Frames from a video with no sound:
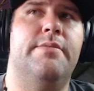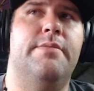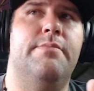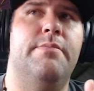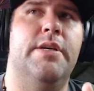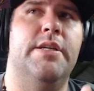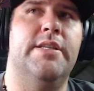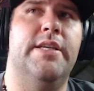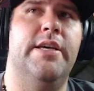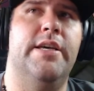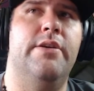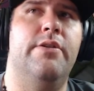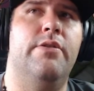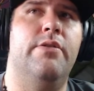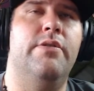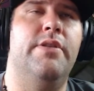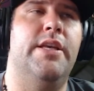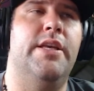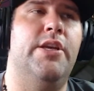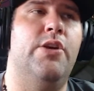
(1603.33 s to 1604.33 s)

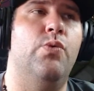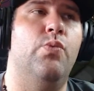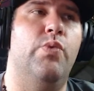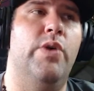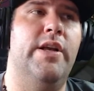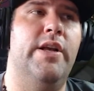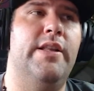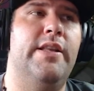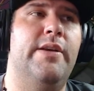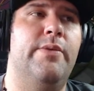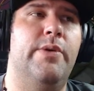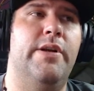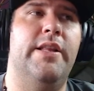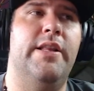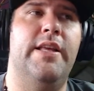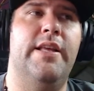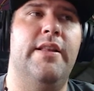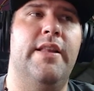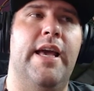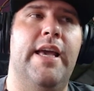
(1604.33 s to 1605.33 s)
skill that you
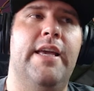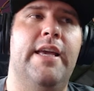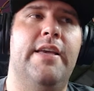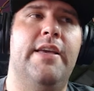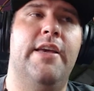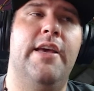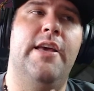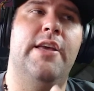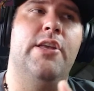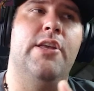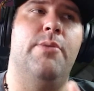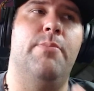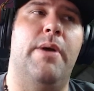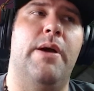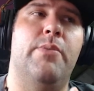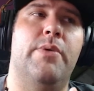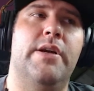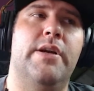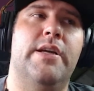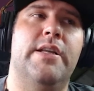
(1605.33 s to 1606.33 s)
really like, you
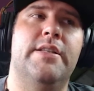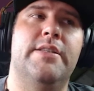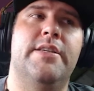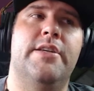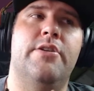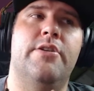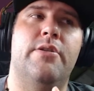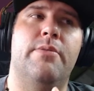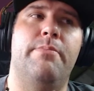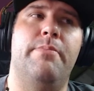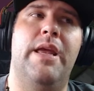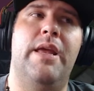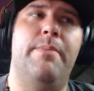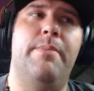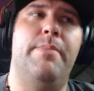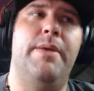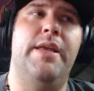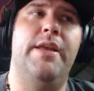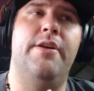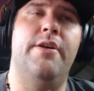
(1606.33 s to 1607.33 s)
might want to consider
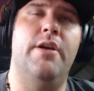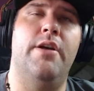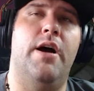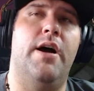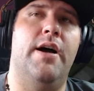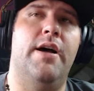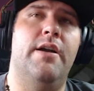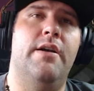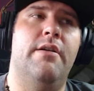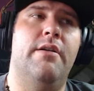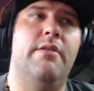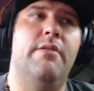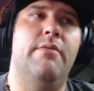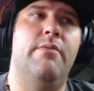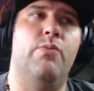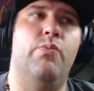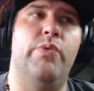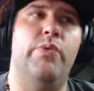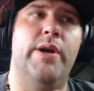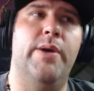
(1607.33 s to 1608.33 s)
maybe not
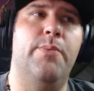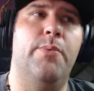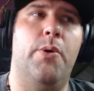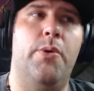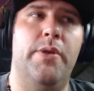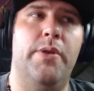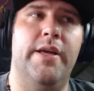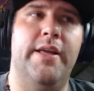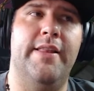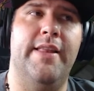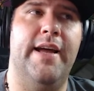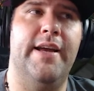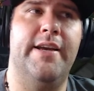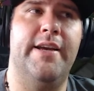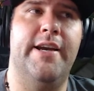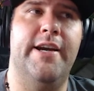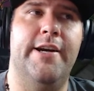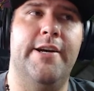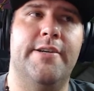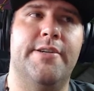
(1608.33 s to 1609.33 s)
re-rolling that
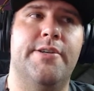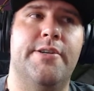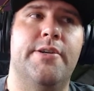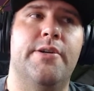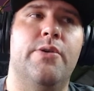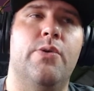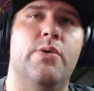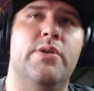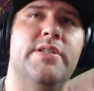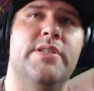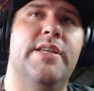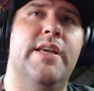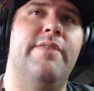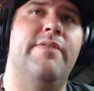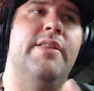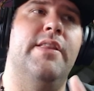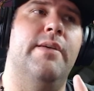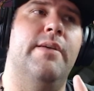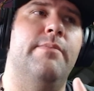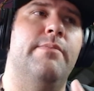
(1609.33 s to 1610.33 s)
character or
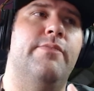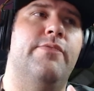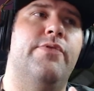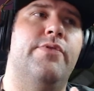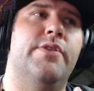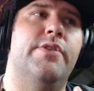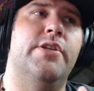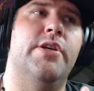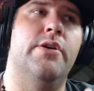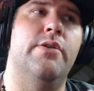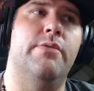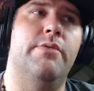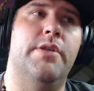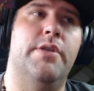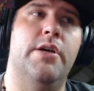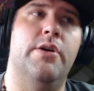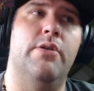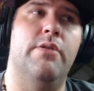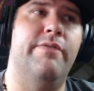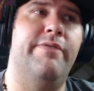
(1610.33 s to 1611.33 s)
saving them
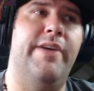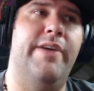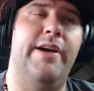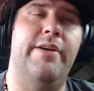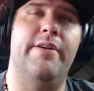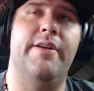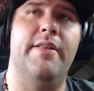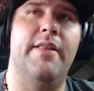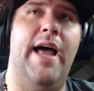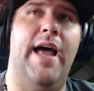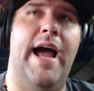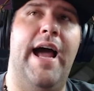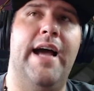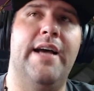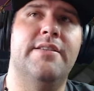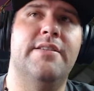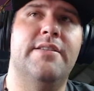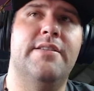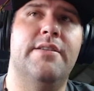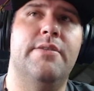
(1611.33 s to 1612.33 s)
till very
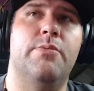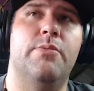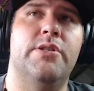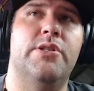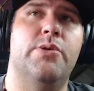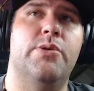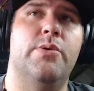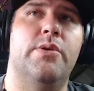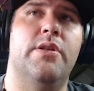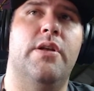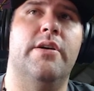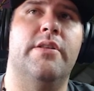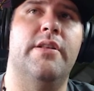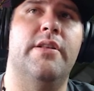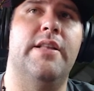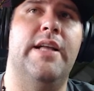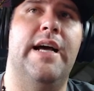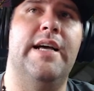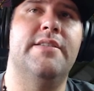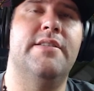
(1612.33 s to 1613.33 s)
last, once you unlock the
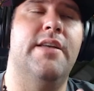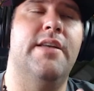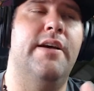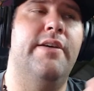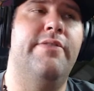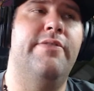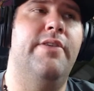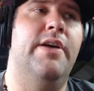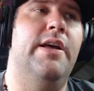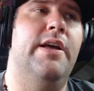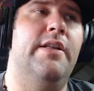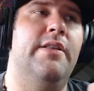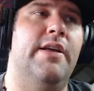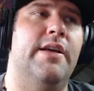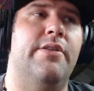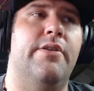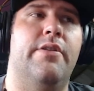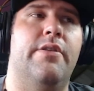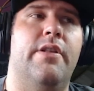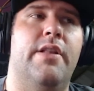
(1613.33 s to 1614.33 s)
last stuff. Like
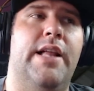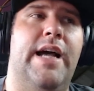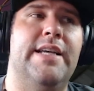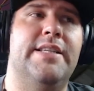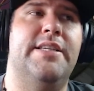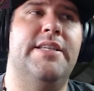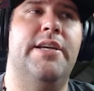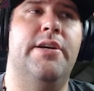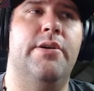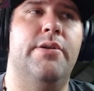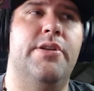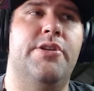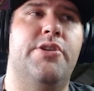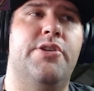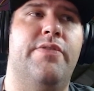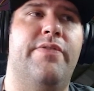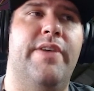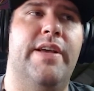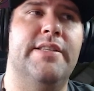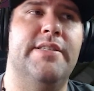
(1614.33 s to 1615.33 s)
they're the last hero that you
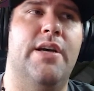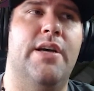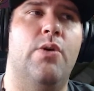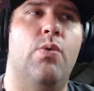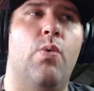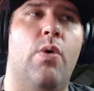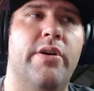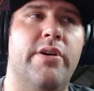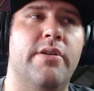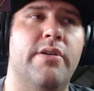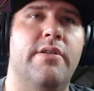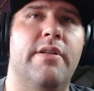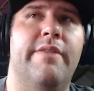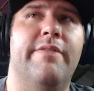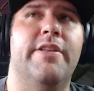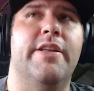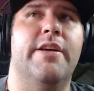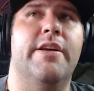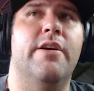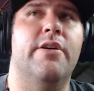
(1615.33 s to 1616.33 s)
phase out while you're
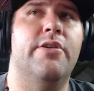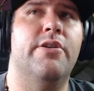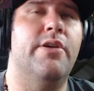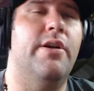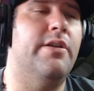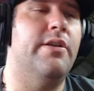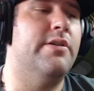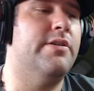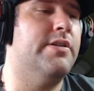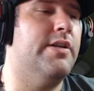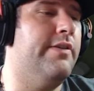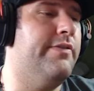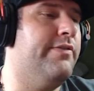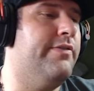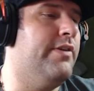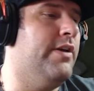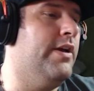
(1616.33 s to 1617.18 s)
leveling all your other stuff.